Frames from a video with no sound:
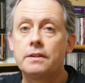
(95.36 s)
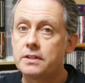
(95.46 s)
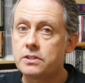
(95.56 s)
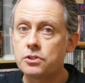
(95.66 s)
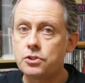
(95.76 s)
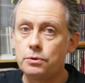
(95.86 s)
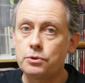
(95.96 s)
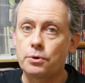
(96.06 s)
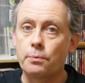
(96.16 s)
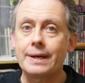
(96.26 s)
This is due
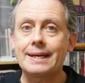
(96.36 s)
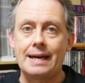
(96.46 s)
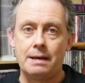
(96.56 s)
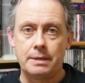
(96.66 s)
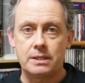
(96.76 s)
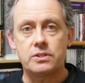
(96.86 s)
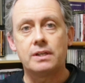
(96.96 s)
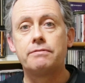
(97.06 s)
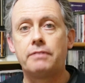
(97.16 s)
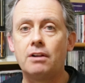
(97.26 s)
to Rick Emmett's
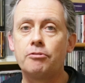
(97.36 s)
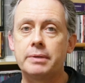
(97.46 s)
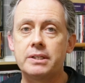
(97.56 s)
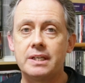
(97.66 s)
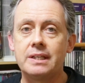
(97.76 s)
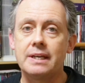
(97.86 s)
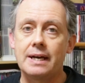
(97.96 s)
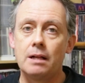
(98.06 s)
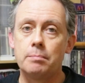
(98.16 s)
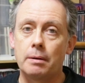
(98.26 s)
involvement in the
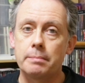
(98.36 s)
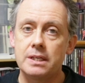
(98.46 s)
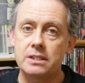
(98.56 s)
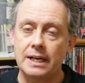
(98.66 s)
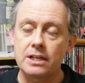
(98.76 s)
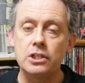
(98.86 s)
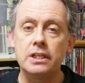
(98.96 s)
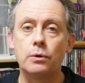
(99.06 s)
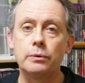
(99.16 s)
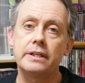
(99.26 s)
album. He's
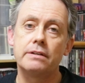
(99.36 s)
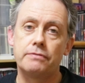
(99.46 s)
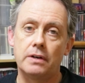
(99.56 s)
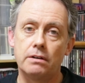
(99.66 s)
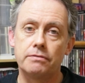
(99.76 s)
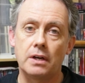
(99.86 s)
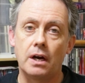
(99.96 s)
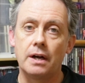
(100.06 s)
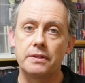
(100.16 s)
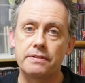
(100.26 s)
actually only involved
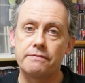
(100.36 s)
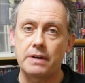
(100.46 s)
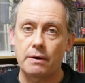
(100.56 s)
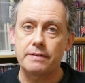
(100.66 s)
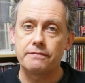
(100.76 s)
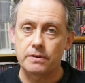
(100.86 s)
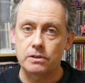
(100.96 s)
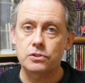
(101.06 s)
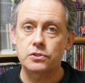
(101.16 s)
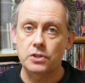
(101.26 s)
on the very
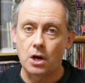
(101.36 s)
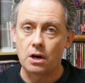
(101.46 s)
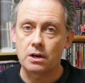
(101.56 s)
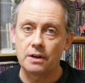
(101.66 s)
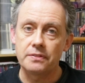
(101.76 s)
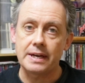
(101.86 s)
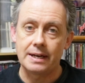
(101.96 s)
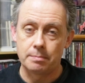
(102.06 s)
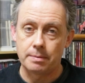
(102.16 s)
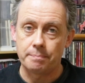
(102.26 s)
first song on the
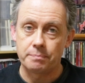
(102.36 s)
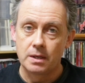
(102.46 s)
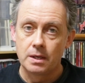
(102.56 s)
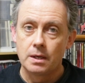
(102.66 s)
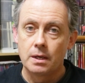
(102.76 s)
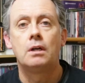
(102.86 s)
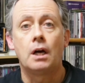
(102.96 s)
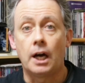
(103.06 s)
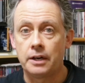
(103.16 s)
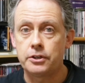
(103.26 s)
album,
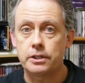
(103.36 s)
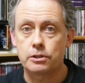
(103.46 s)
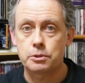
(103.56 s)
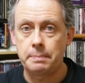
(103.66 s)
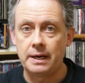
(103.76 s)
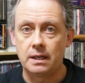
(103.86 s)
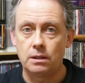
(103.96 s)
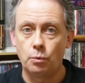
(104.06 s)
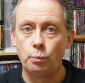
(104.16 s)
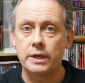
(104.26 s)
Under Your
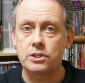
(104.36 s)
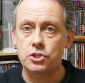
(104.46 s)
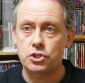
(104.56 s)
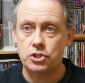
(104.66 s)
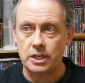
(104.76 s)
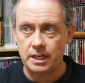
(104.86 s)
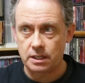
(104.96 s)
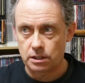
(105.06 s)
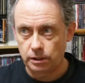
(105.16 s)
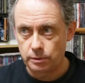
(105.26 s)
Spell, which
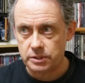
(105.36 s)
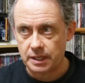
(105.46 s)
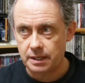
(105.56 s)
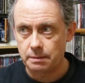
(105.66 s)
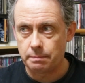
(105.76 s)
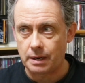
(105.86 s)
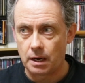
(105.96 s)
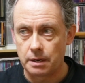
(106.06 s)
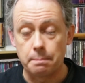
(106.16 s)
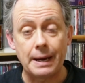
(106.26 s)
includes him
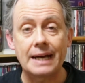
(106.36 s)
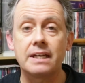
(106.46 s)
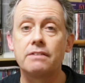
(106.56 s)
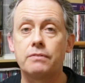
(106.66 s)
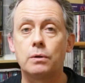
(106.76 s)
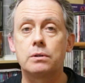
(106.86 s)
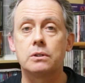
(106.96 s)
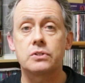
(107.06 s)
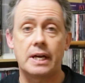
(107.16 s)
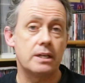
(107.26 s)
on backing
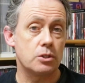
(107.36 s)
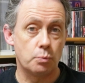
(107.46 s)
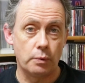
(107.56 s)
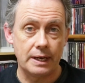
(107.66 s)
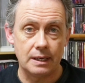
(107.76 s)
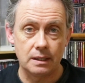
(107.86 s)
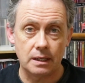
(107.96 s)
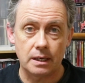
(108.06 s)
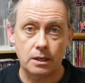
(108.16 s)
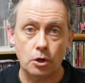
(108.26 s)
vocals and as
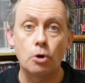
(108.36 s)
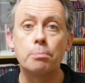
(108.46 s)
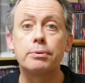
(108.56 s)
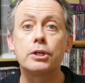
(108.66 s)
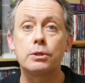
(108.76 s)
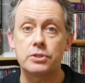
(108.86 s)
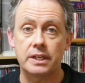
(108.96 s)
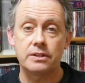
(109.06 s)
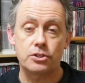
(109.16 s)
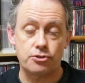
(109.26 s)
well
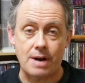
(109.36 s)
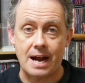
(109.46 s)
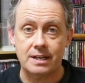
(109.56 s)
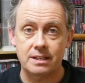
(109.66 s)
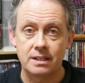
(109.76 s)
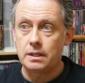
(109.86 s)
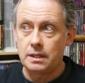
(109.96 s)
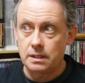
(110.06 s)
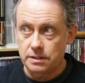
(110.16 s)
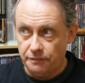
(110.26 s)
co-producing the track.
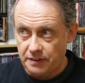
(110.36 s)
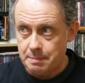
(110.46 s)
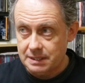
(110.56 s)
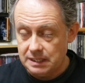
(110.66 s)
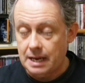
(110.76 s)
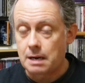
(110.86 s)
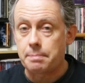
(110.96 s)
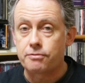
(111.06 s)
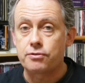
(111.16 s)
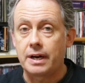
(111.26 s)
The famous lineup
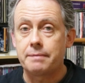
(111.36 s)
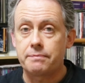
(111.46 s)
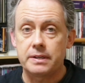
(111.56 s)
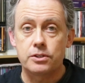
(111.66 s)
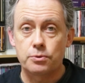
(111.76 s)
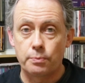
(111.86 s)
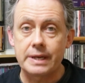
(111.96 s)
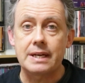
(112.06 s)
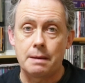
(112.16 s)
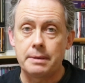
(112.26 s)
of Triumph is
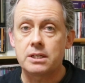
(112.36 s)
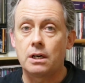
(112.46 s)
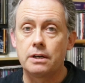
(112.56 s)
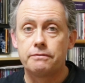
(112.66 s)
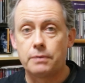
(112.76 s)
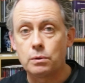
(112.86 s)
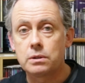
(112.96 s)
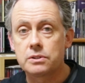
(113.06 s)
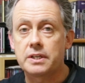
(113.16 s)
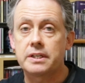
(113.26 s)
Rick Emmett on
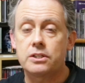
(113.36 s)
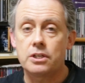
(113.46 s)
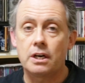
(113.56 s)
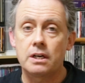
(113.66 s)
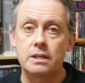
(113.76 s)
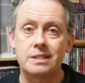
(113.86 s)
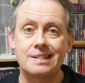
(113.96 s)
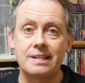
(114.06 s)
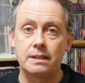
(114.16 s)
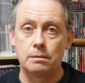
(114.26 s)
vocals and guitars,
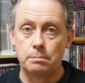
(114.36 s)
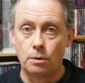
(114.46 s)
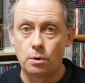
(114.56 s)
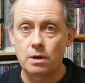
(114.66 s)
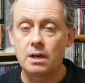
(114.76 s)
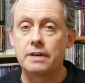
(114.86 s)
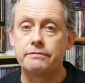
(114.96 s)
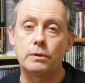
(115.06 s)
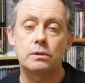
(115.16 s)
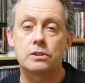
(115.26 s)
Gil Moore on
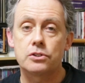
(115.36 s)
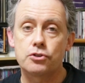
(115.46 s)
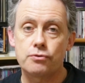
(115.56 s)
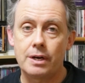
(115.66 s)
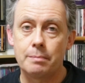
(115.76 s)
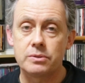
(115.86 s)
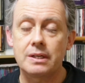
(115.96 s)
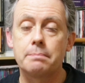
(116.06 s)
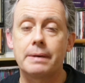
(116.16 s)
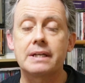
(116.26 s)
vocals and drums,
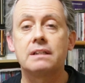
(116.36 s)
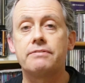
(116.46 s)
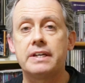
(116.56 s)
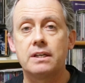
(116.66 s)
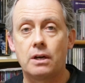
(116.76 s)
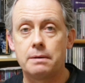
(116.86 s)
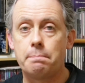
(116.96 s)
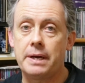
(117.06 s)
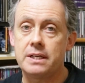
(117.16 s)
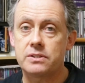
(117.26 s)
and Mike Levine on
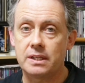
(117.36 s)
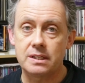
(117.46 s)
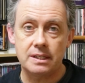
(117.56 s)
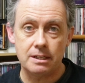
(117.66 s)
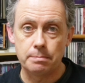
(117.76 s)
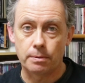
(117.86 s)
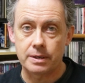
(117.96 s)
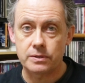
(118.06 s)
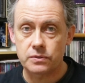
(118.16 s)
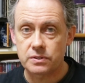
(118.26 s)
bass and
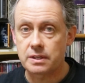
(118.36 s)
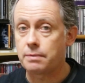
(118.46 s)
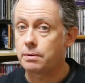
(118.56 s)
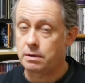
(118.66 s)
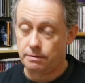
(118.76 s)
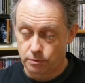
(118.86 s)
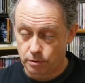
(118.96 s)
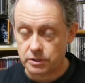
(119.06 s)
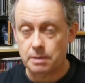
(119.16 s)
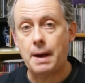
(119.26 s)
keyboards. They were, of
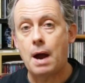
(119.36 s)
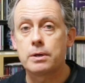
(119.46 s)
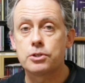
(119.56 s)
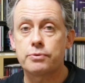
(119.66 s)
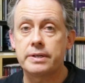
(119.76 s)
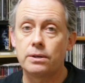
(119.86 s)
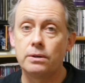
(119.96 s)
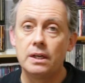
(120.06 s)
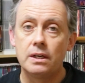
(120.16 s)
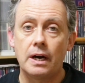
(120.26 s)
course, a power trio
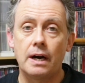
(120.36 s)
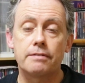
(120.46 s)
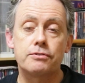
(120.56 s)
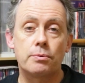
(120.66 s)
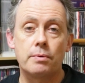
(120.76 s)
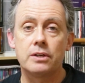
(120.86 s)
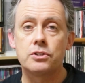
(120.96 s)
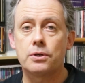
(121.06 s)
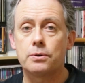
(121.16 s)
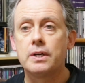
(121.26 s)
out of
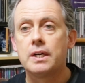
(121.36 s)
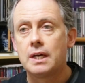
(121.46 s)
Toronto.